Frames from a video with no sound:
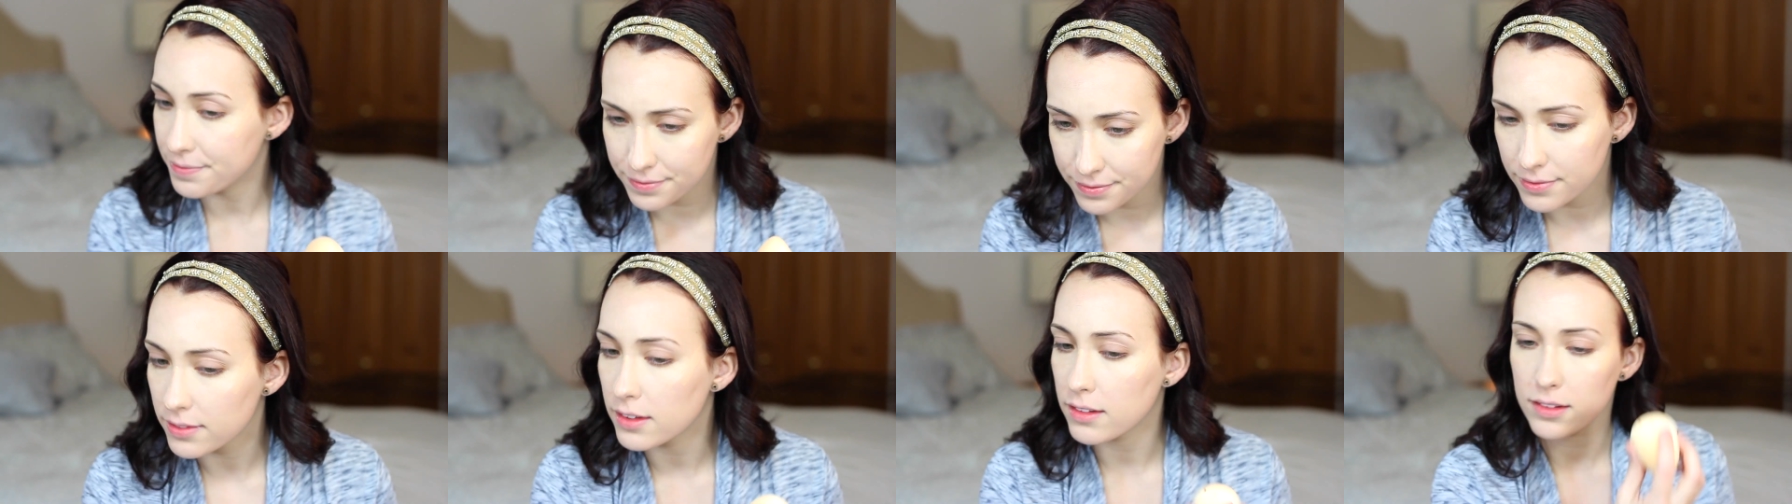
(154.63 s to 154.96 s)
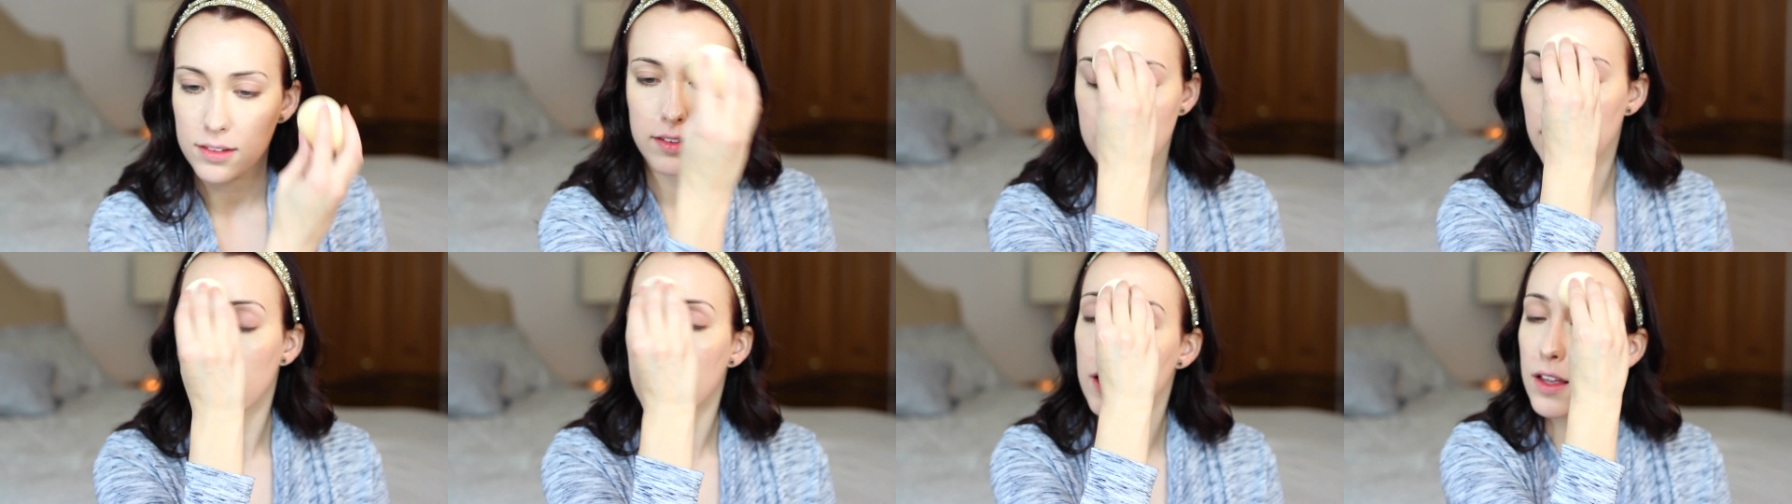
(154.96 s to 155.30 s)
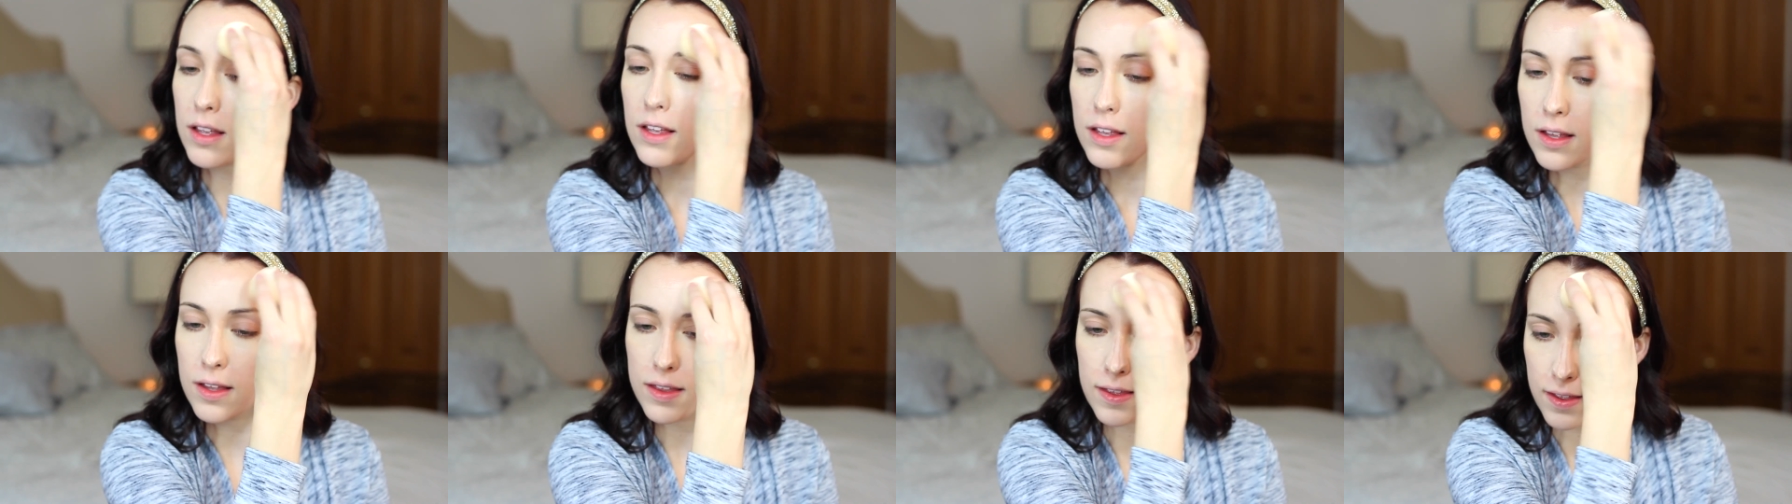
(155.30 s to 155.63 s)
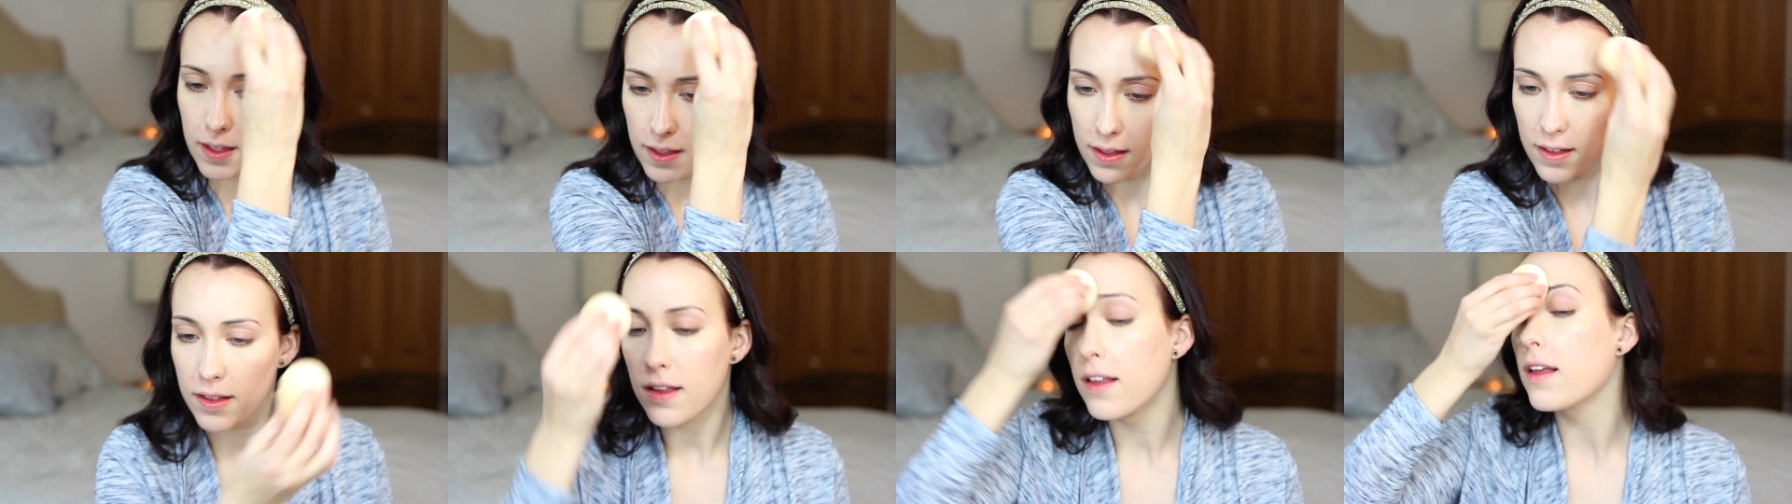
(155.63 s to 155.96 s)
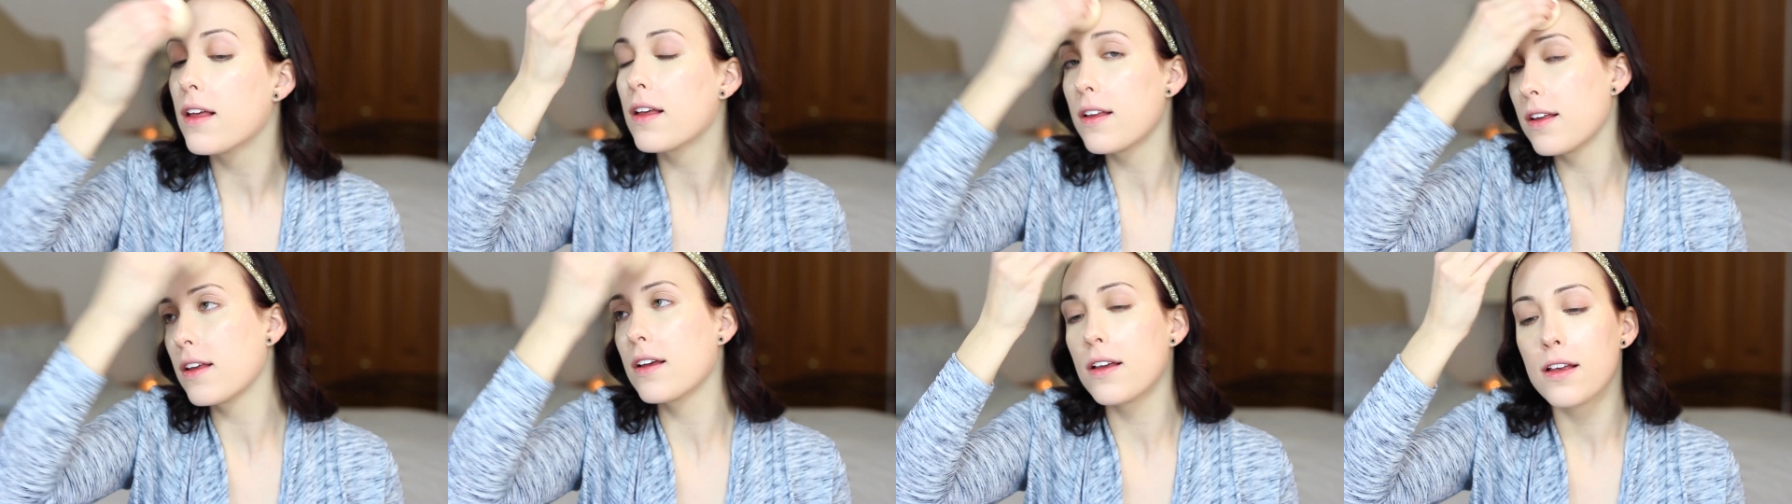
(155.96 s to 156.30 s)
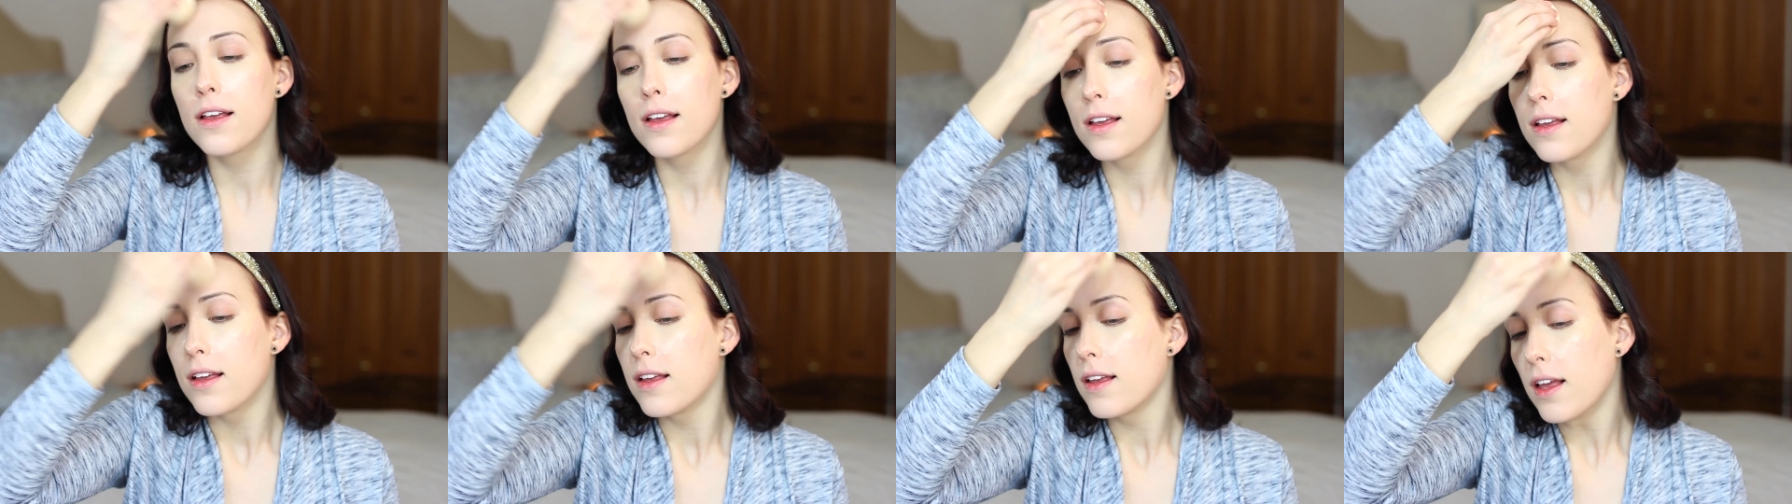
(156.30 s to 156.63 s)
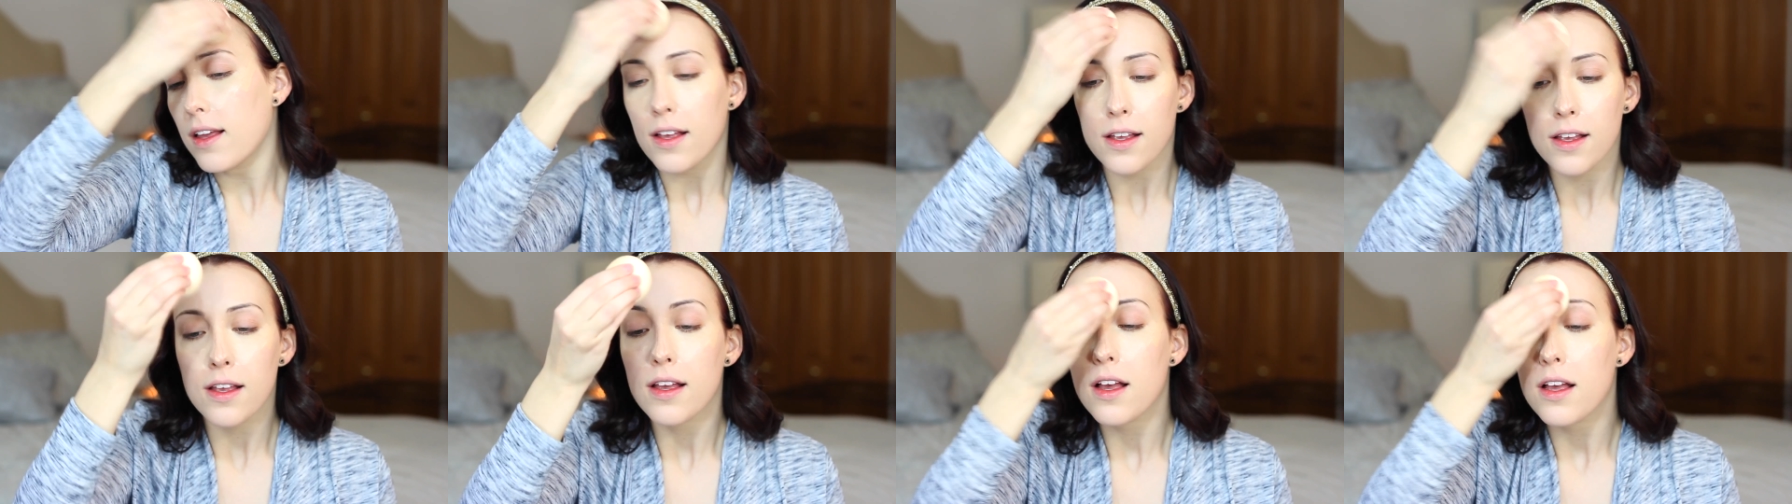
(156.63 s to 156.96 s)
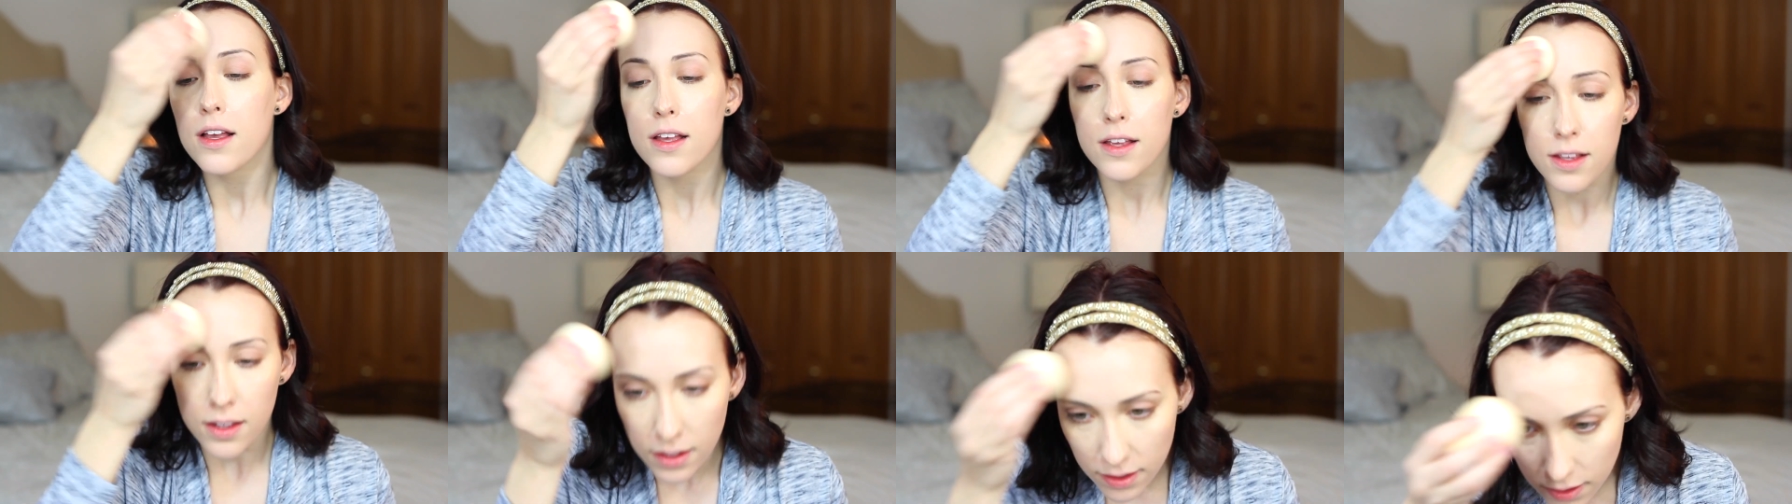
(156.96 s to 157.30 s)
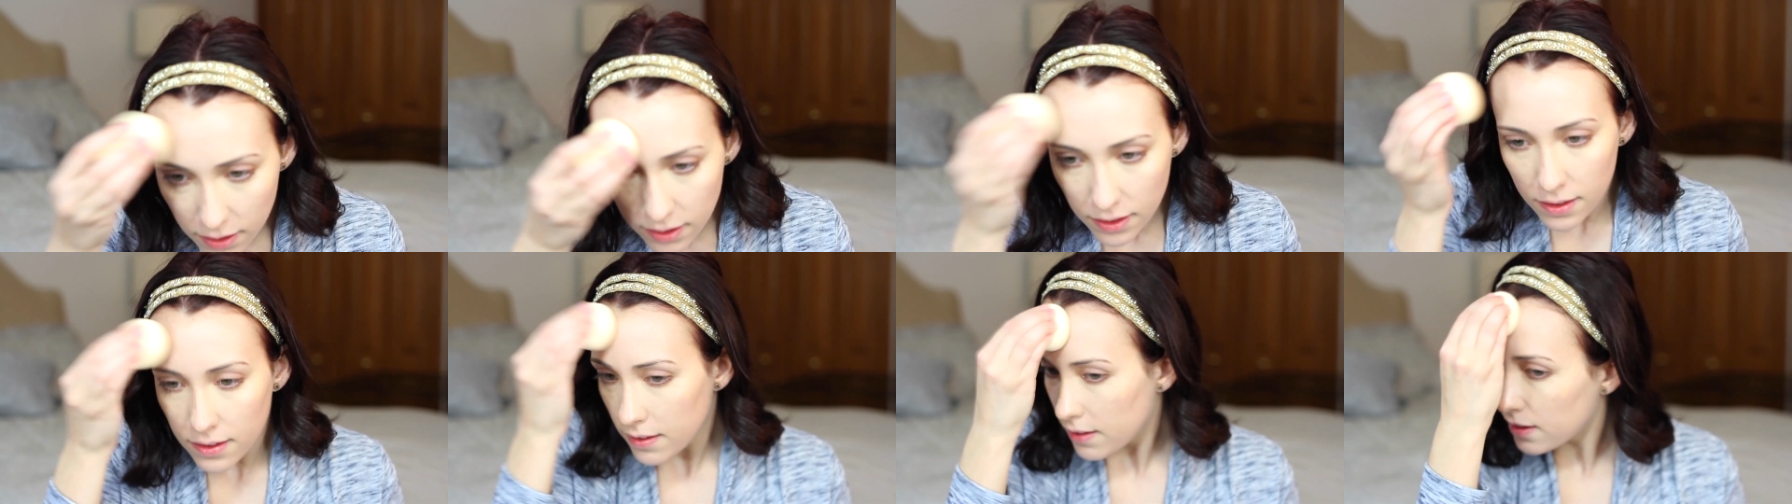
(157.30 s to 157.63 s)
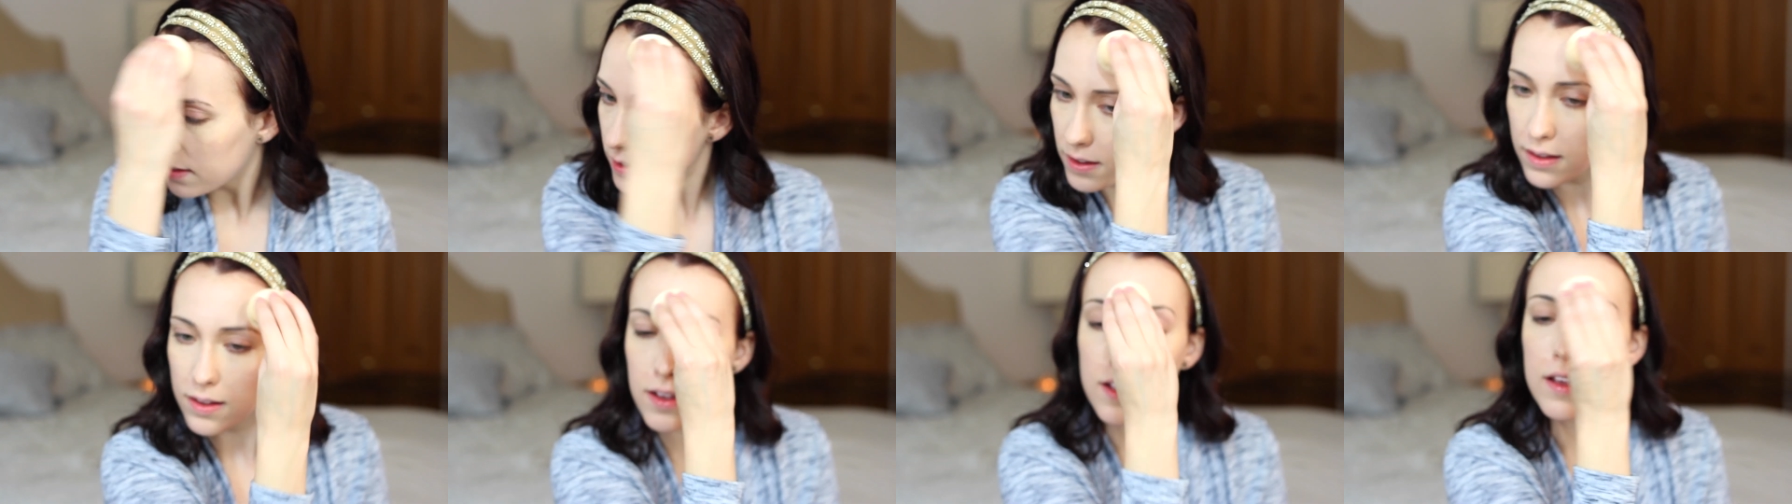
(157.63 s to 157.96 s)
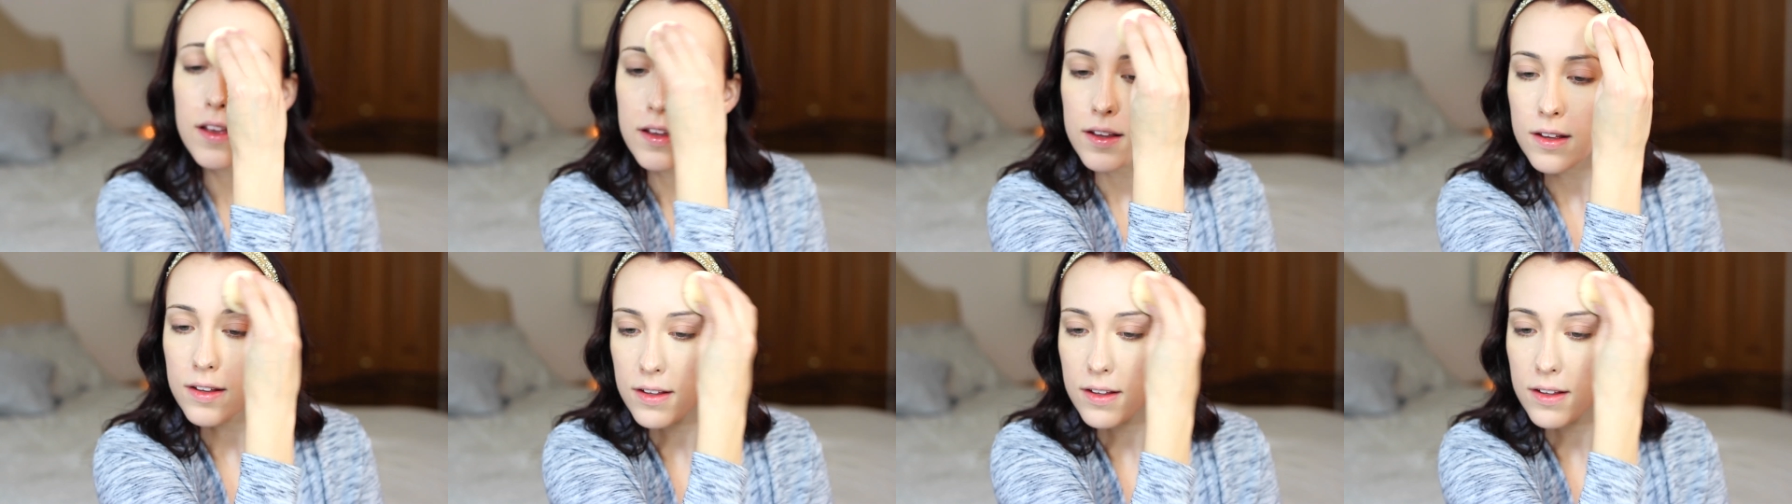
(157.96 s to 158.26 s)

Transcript: And then I like to use the fat part of the beauty blender to get